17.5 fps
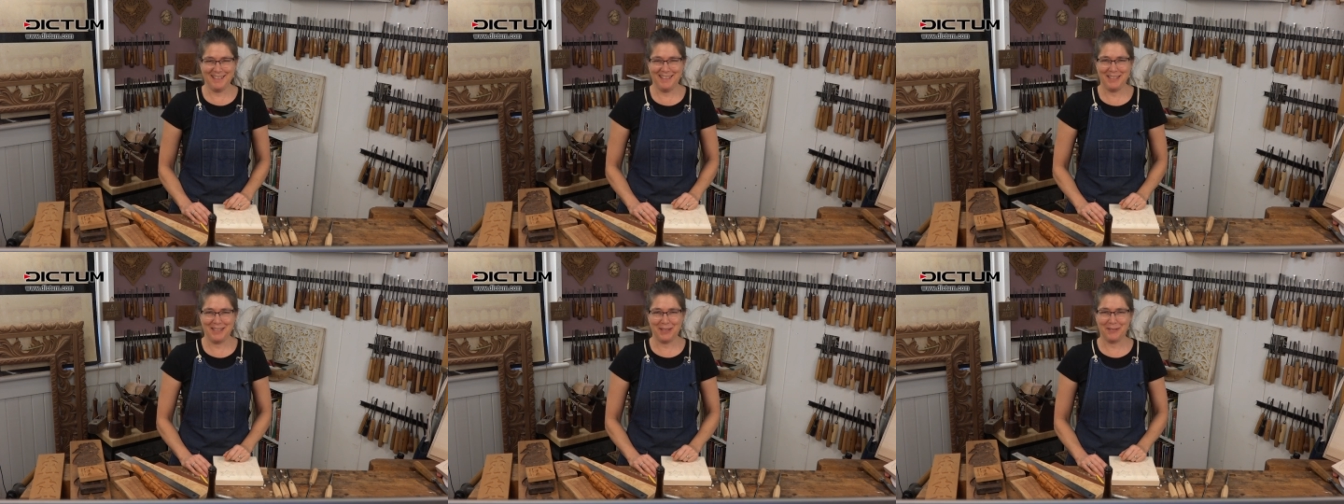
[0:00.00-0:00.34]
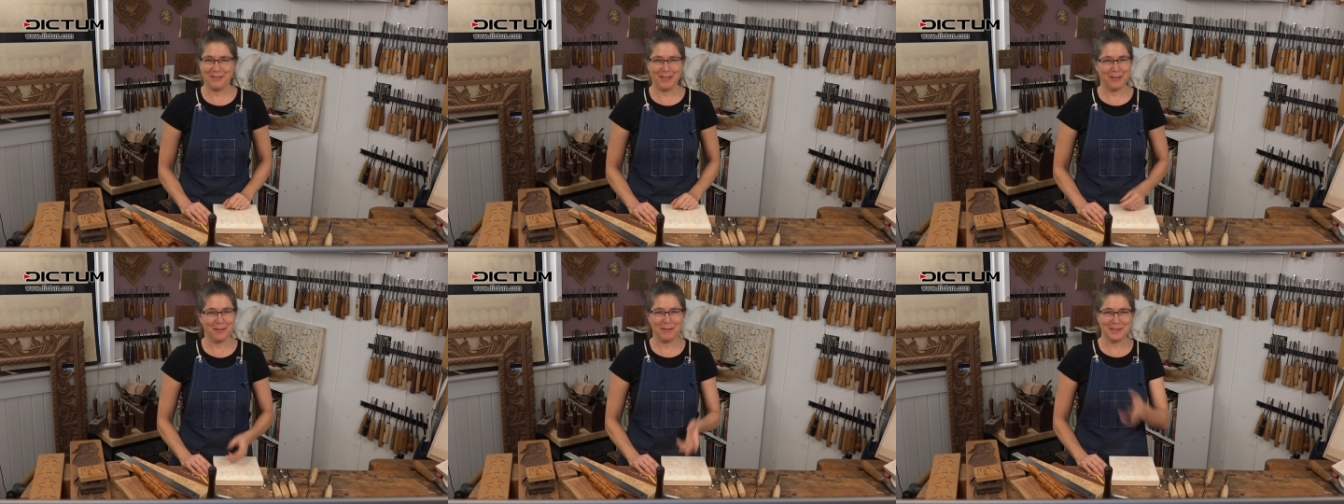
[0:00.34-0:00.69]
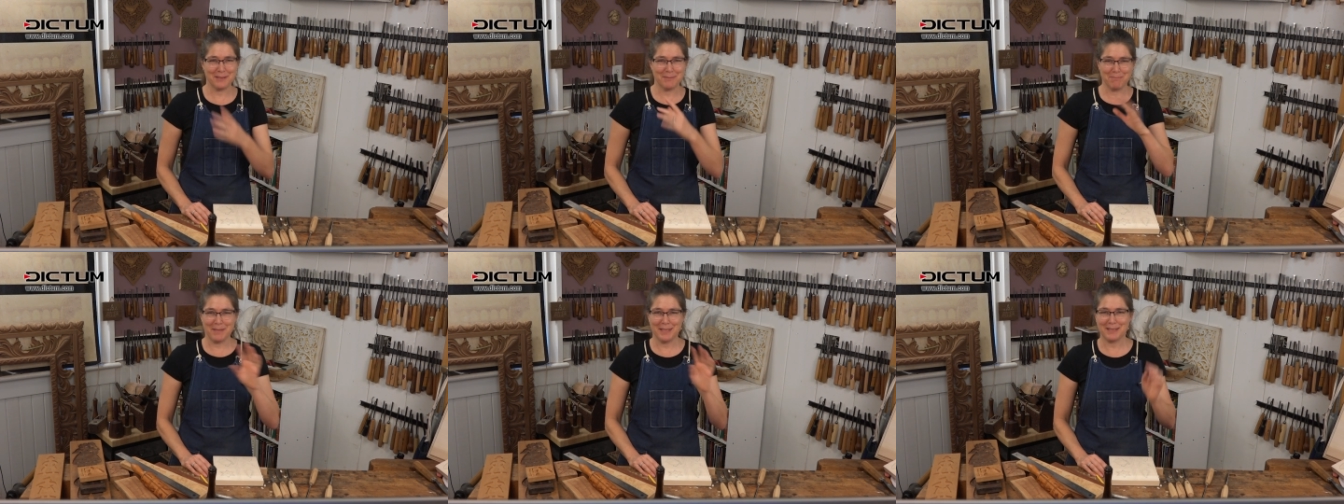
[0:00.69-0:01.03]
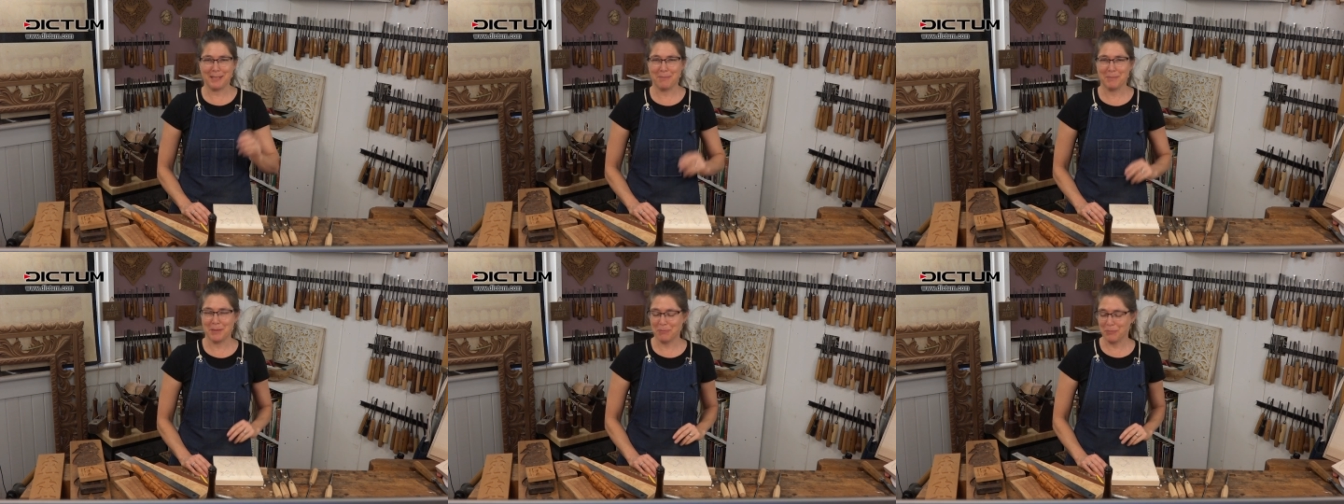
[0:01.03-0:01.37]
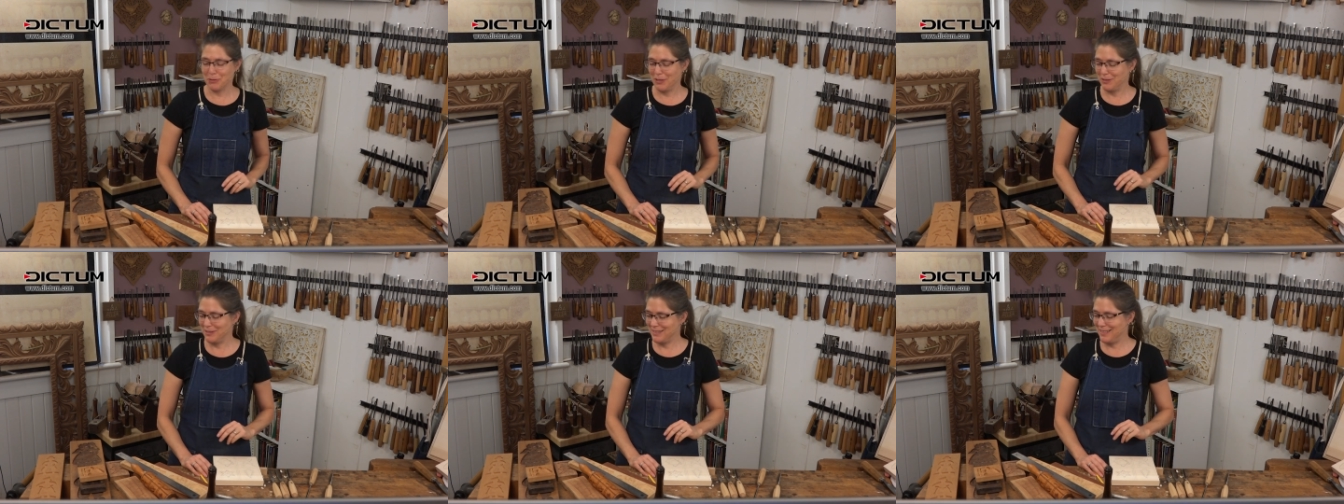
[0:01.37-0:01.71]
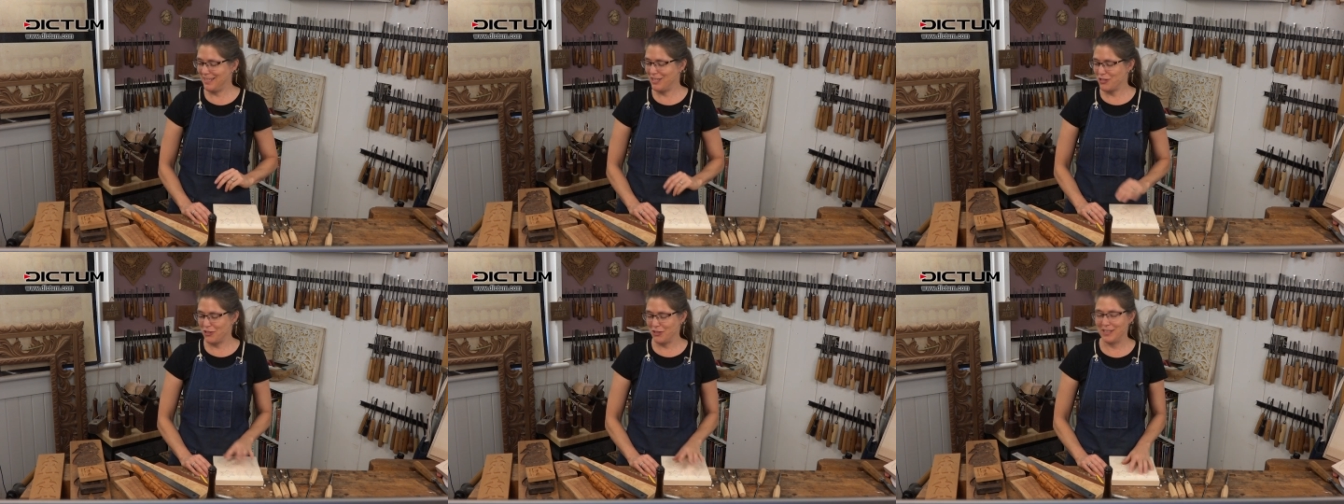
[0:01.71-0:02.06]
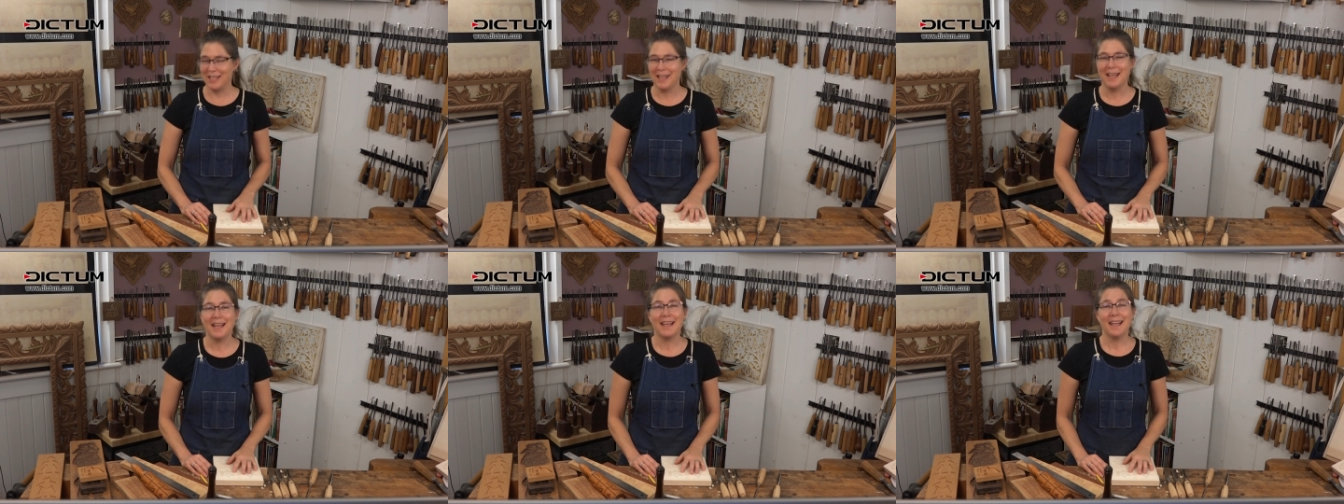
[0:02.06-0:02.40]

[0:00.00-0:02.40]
you know, I always mess up the pronunciation.